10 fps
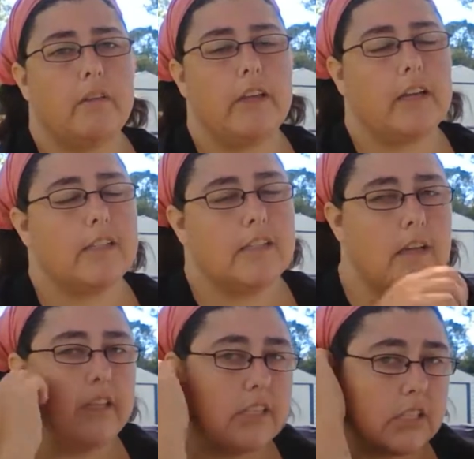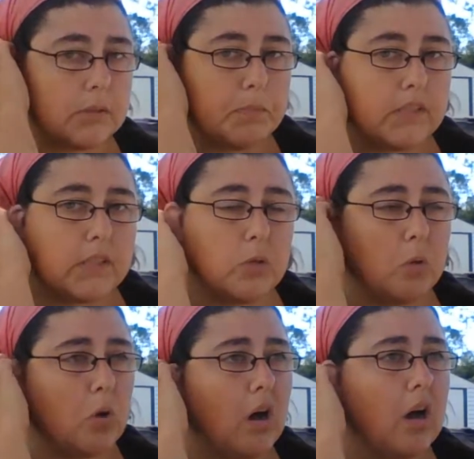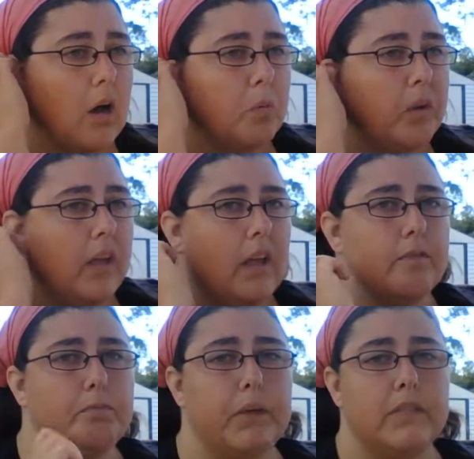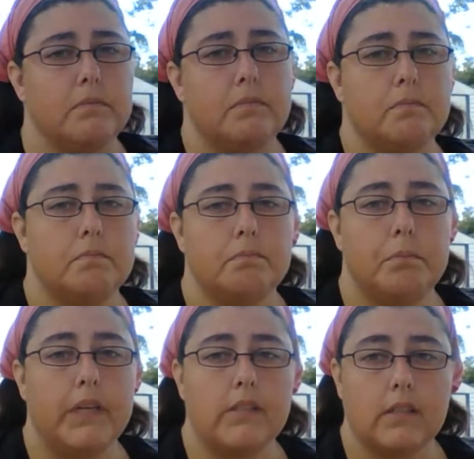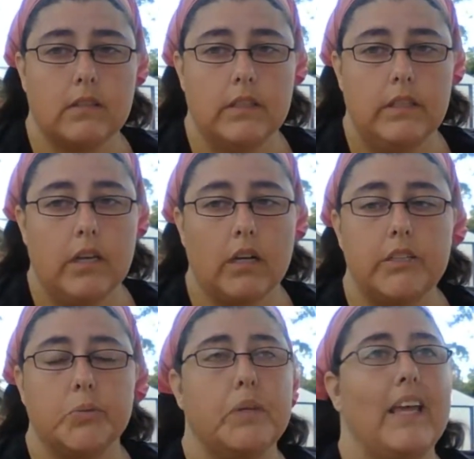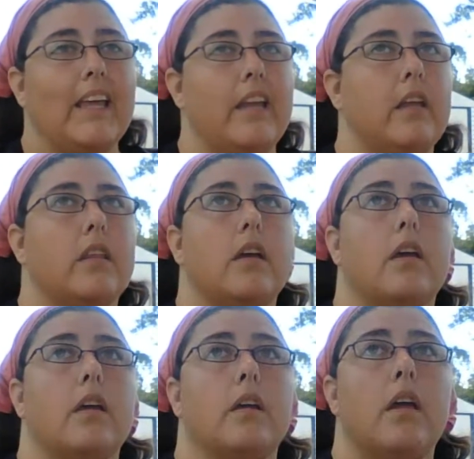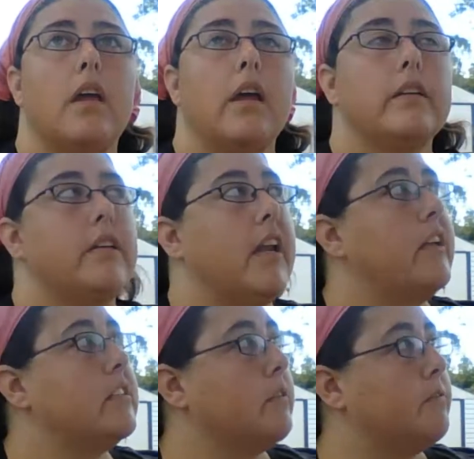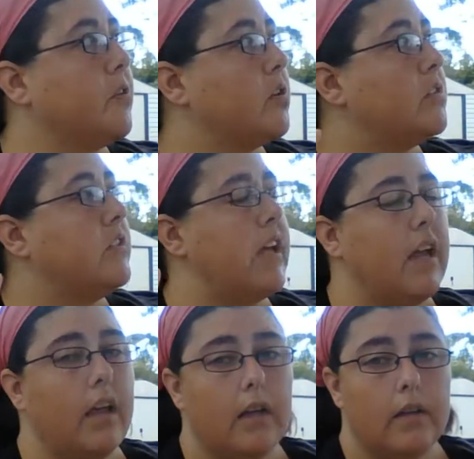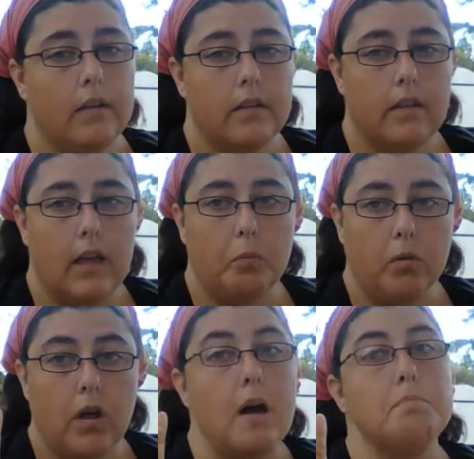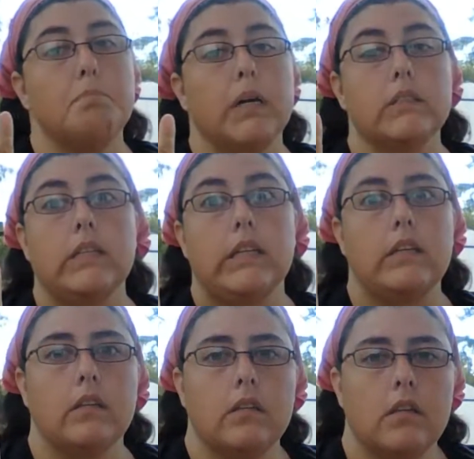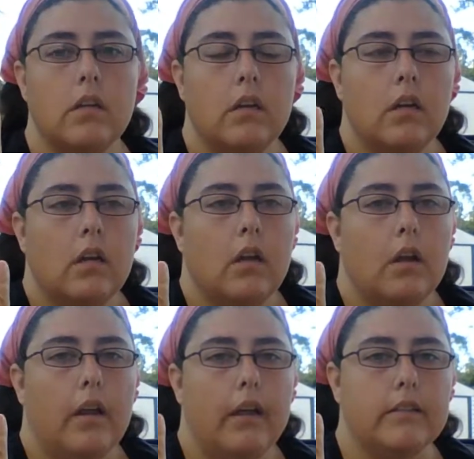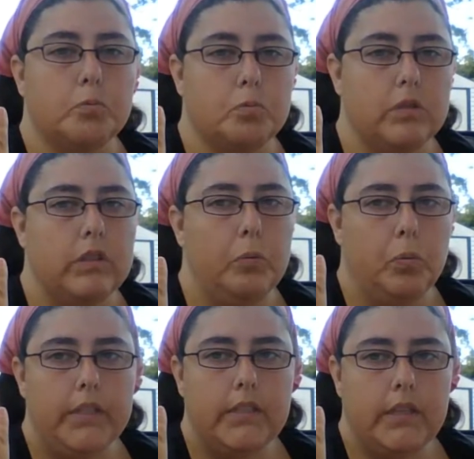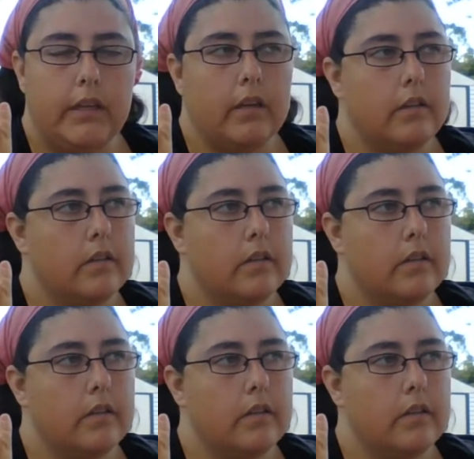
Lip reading: Like I said, it's just been so hot. We've been basically not doing anything. Today's the first day that we're not melting. Yeah, it's really windy.